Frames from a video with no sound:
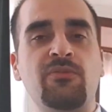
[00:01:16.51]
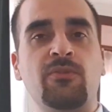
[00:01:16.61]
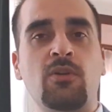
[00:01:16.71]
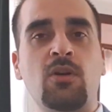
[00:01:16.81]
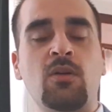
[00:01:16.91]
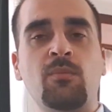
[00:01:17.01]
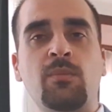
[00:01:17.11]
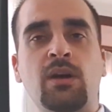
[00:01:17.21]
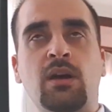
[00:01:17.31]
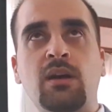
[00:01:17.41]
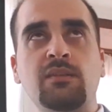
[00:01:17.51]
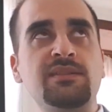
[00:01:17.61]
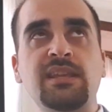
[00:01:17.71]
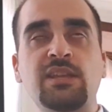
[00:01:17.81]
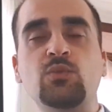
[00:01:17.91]
from
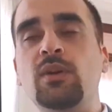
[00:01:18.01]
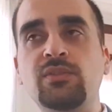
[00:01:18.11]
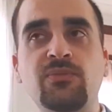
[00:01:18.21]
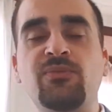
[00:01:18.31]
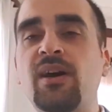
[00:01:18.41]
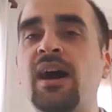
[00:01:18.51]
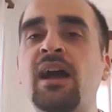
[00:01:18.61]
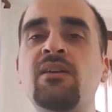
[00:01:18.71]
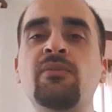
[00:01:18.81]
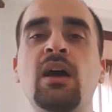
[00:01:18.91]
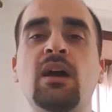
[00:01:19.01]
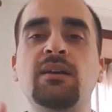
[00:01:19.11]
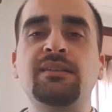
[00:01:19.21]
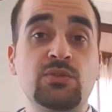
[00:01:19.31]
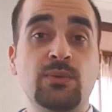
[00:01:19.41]
stage 1 to 5,
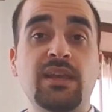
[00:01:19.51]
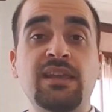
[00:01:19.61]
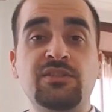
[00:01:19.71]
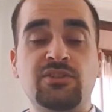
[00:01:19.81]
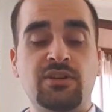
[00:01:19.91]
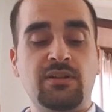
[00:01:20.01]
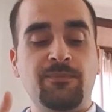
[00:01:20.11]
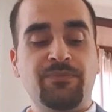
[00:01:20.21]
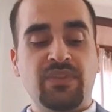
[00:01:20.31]
teachers would insert